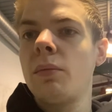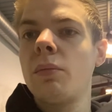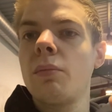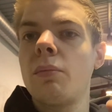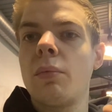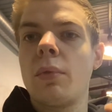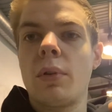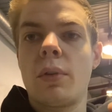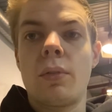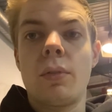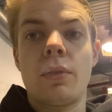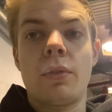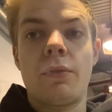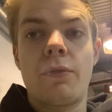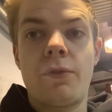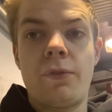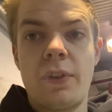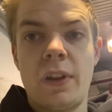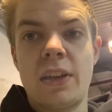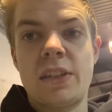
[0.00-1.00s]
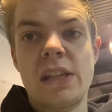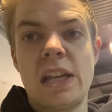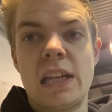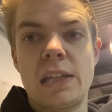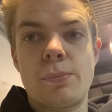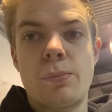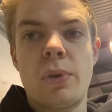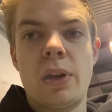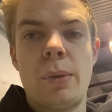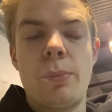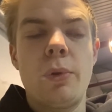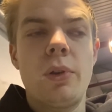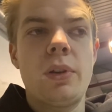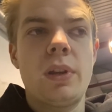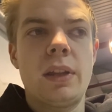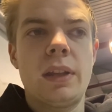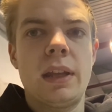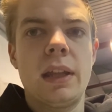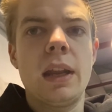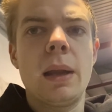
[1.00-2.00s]
we're going to finish etch primering,
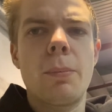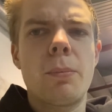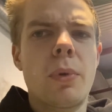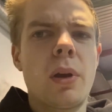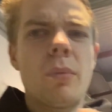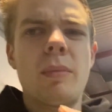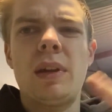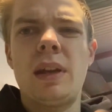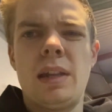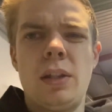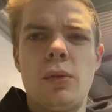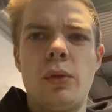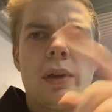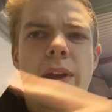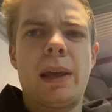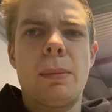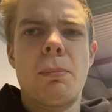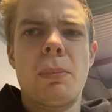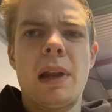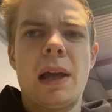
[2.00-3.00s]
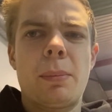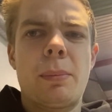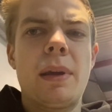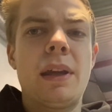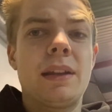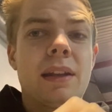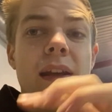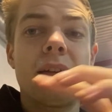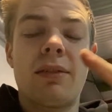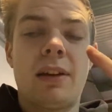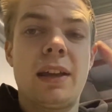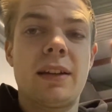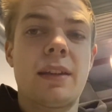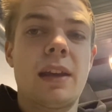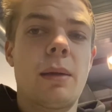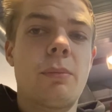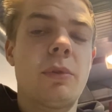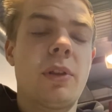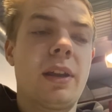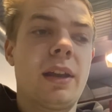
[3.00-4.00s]
and then I'll probably need to go and get black paint if I get
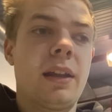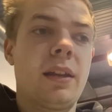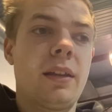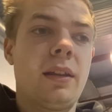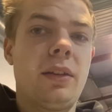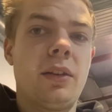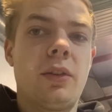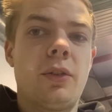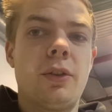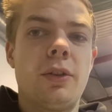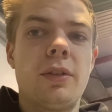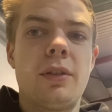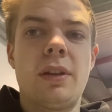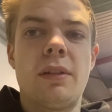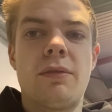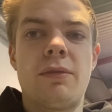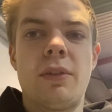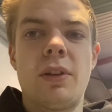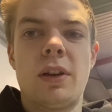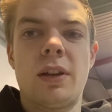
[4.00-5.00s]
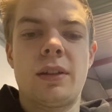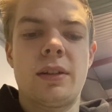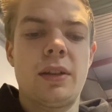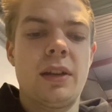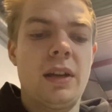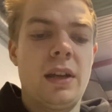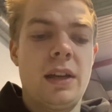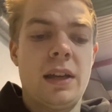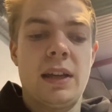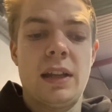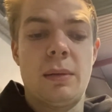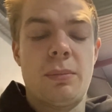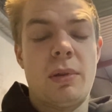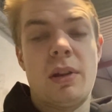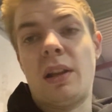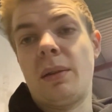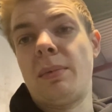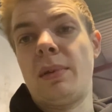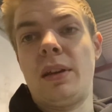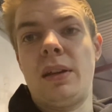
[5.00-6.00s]
time today to do it. If not, it'll
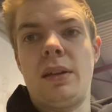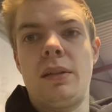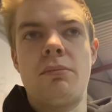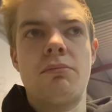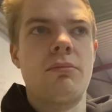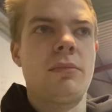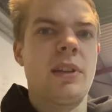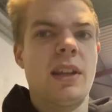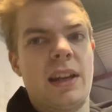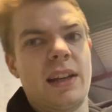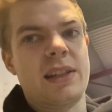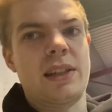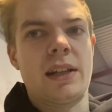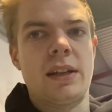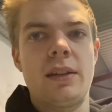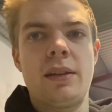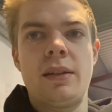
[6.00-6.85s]
probably be the next day.